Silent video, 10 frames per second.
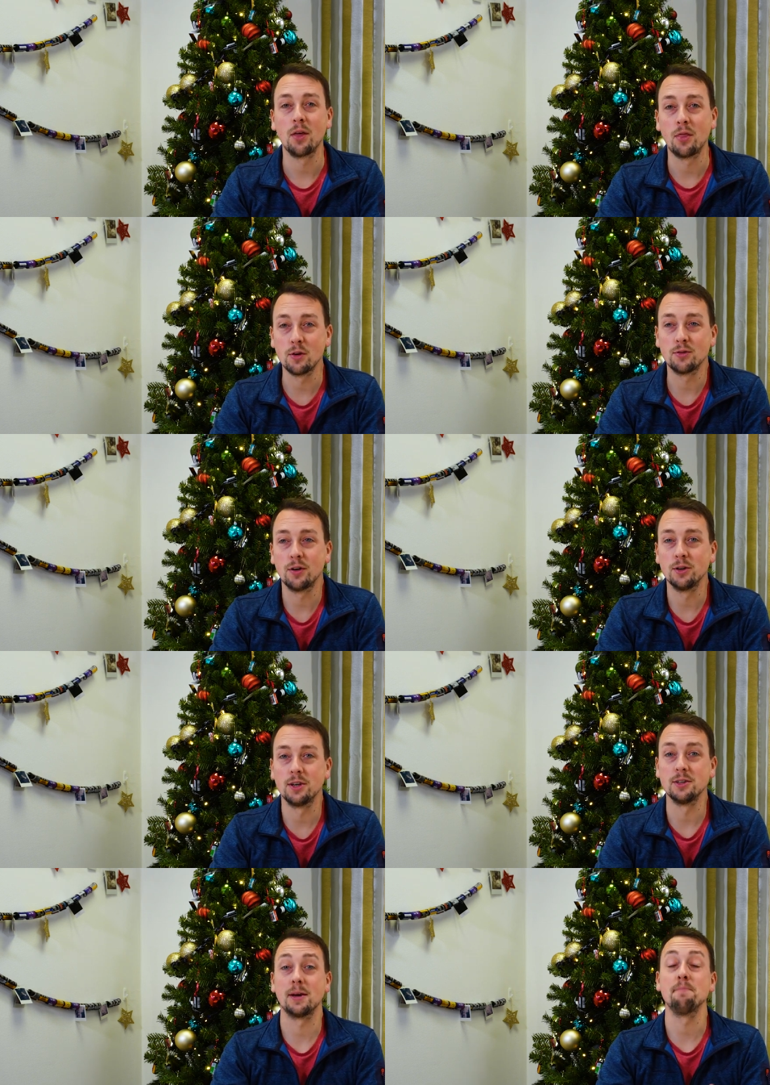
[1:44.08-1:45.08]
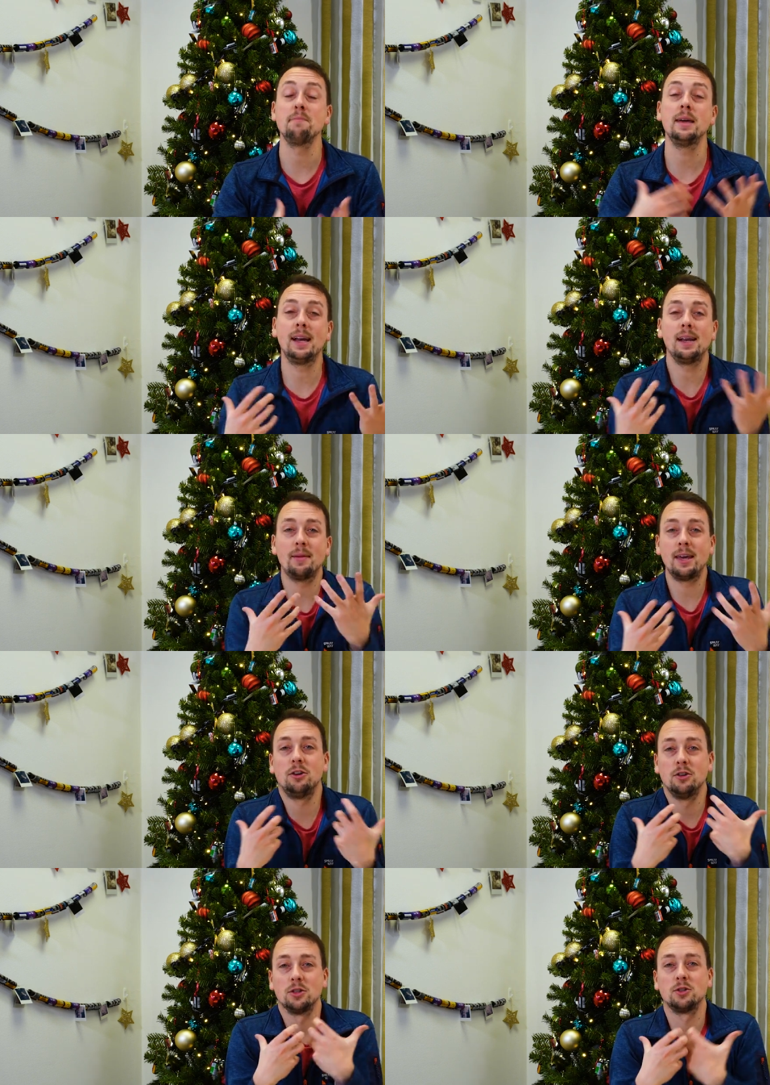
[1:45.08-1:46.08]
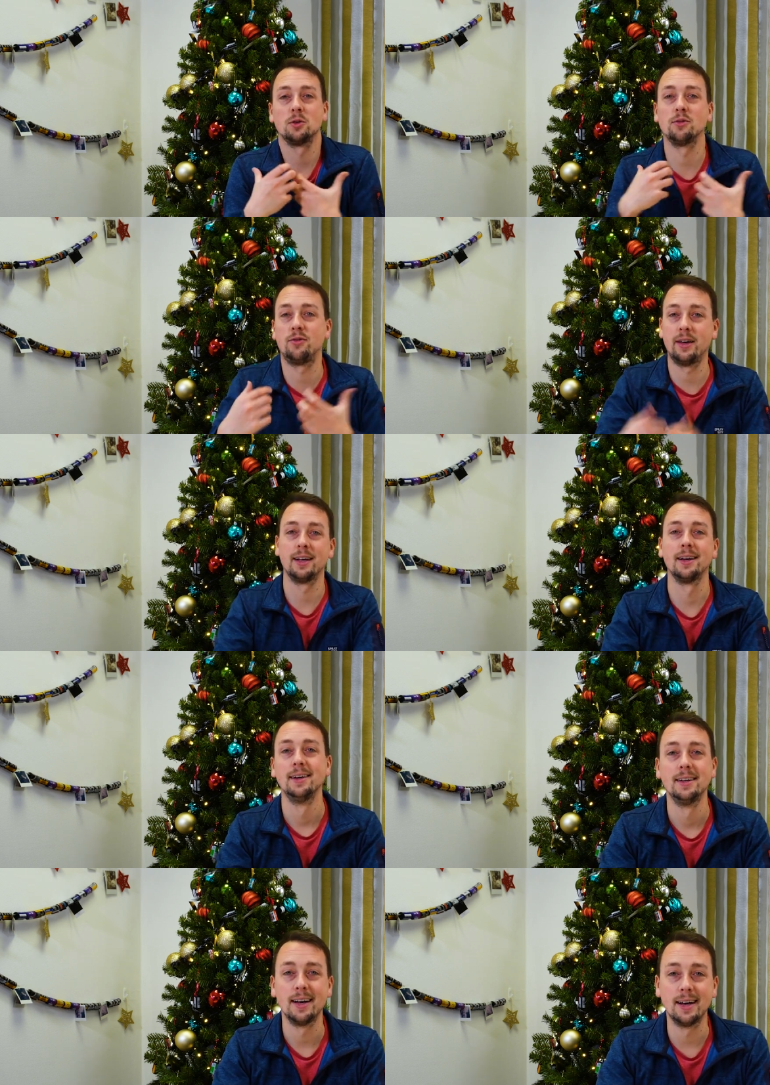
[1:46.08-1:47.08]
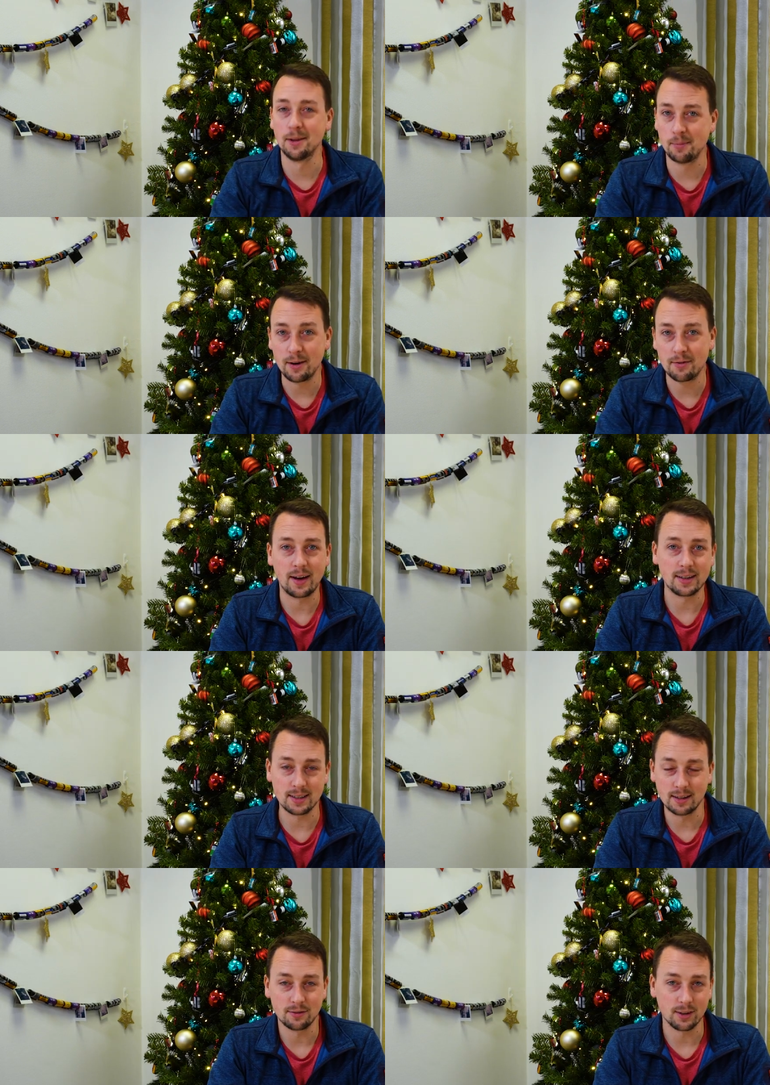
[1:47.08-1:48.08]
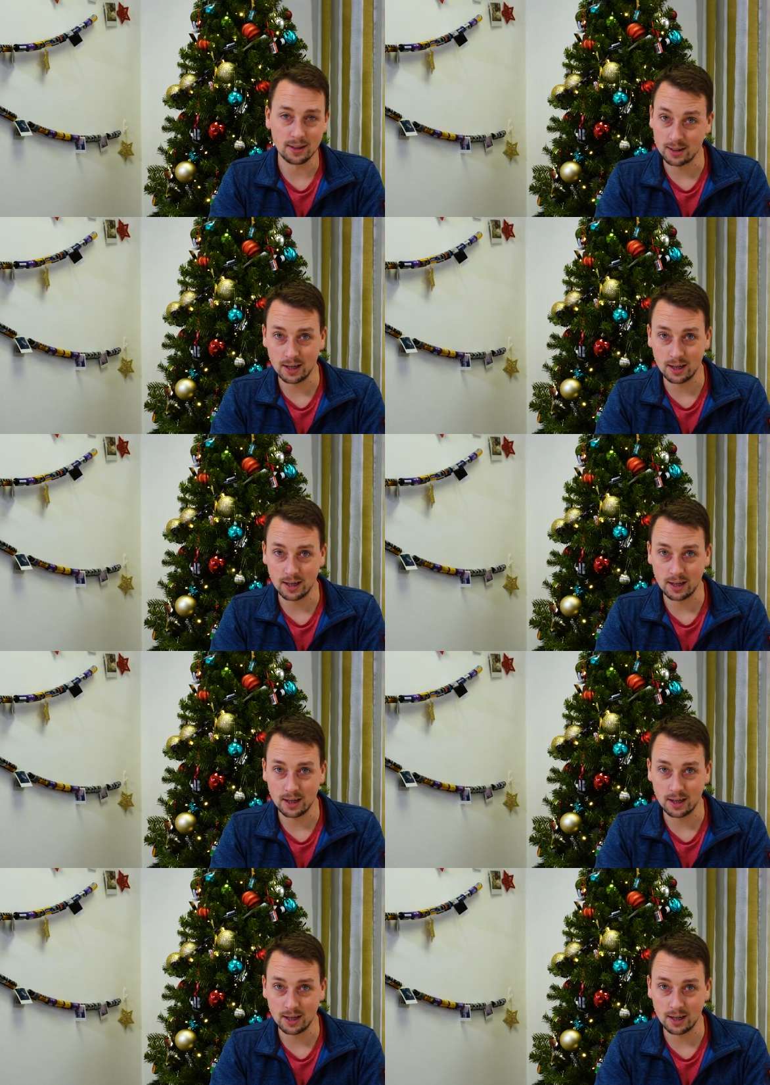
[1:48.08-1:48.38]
those photos immediately make you just sort of feel a little bit festive and